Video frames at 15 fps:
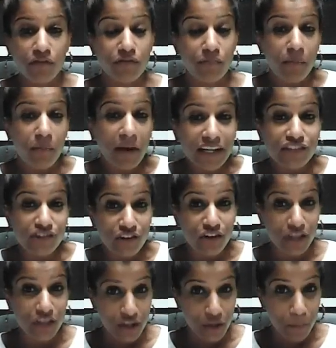of my
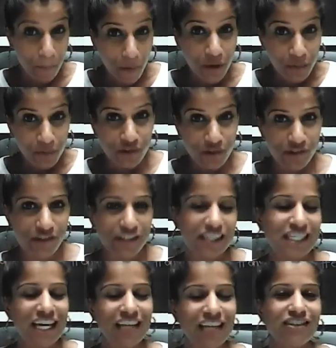journey and my emotional
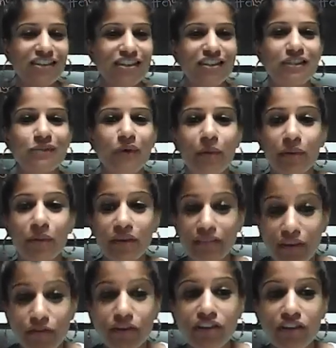intelligence as well, because
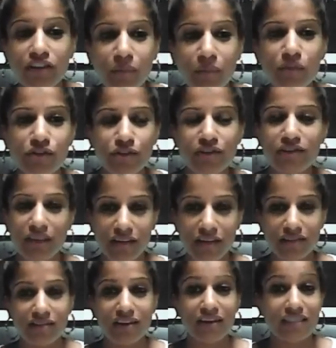every time we do this
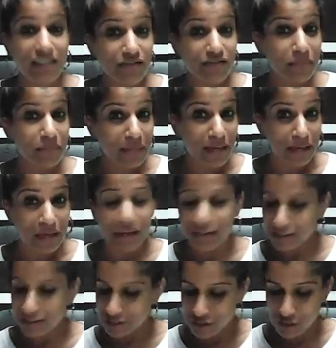exercise, even me
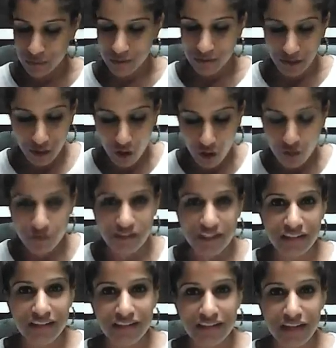doing
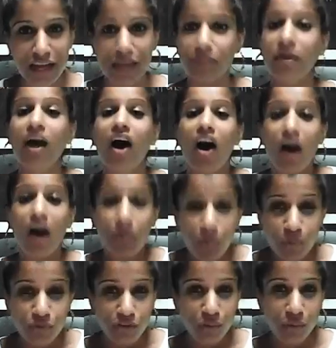hosting this game, I'm
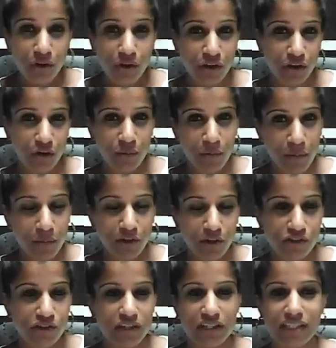also working on my
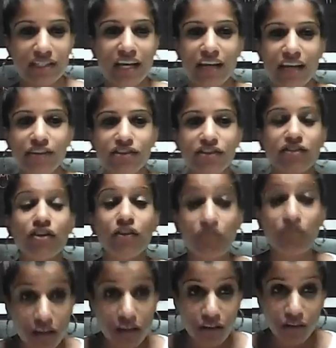emotional intelligence. So
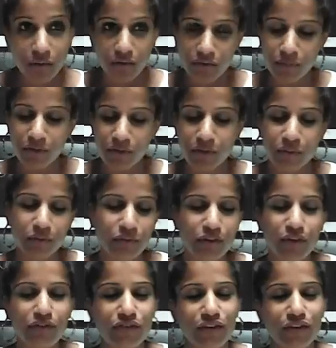thank you everybody
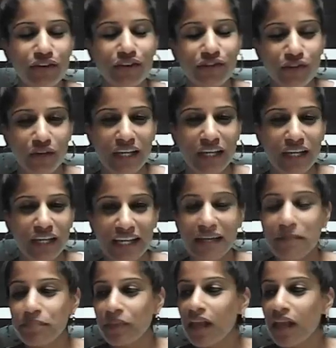also for joining in,